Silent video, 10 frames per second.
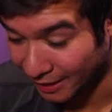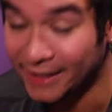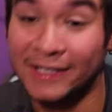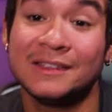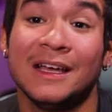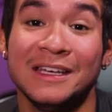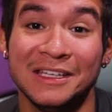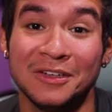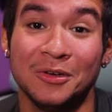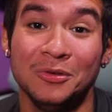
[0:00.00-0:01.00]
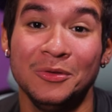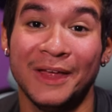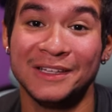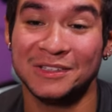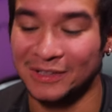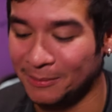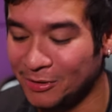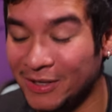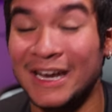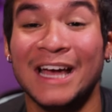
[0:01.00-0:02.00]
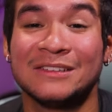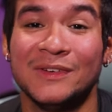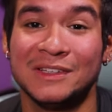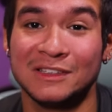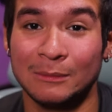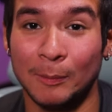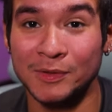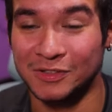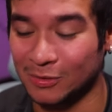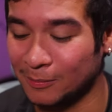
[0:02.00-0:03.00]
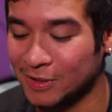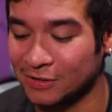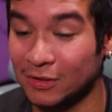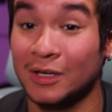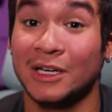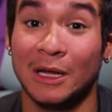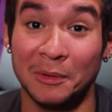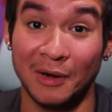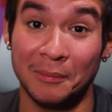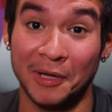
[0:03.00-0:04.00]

I guess I need to go do that. So let me go ahead and activate this. I'm gonna put the screen protector on and I'll be right